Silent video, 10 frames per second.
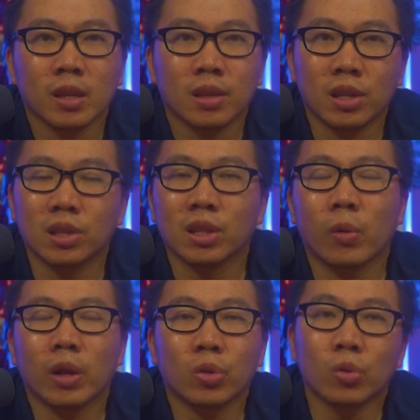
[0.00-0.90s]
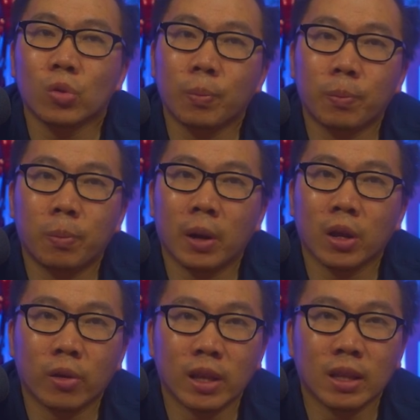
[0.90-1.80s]
since I want to
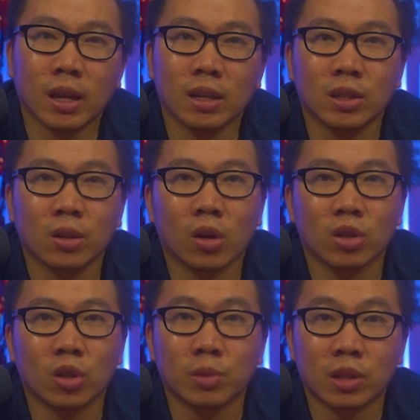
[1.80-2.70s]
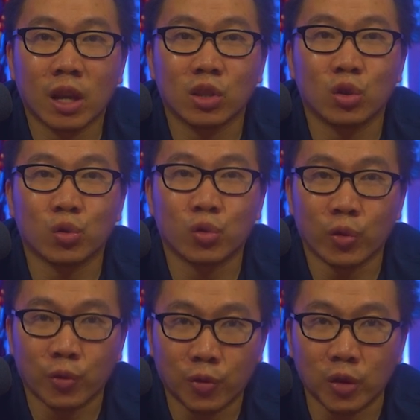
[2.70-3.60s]
prioritize custom statues
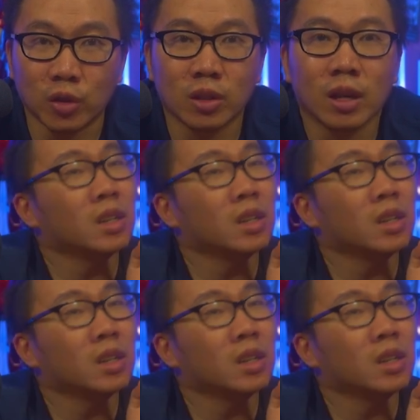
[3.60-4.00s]
first.